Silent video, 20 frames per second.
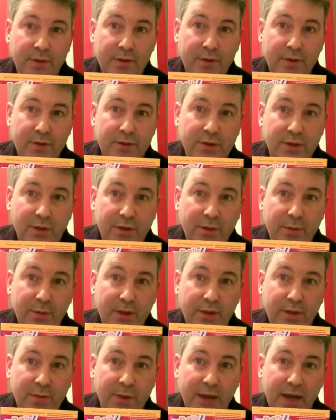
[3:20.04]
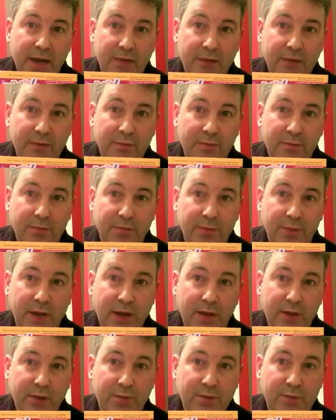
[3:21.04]
So the black
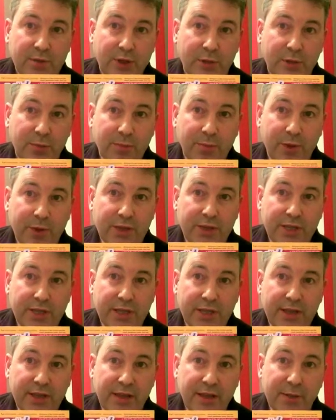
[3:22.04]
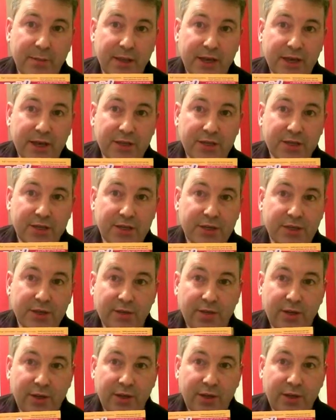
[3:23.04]
top boxes there, they're majors.
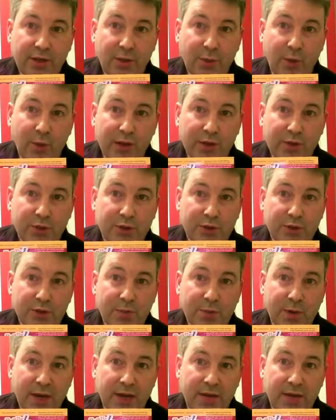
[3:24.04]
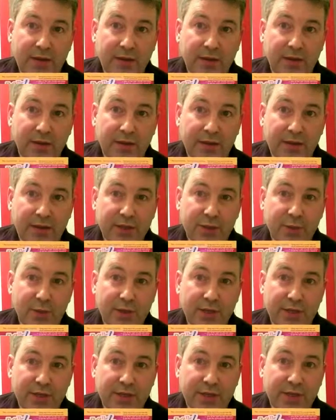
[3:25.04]
The white one's a minor, and this one
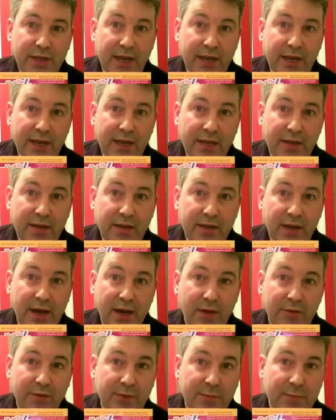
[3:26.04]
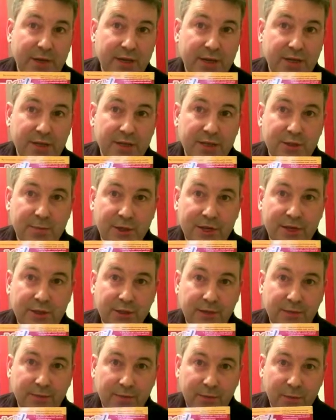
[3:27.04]
is a half diminished
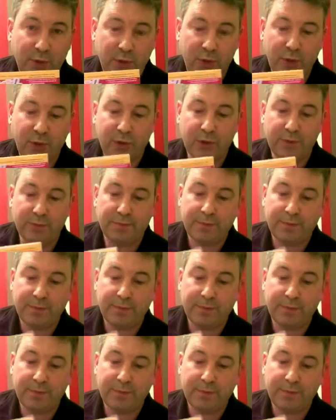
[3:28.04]
special chord.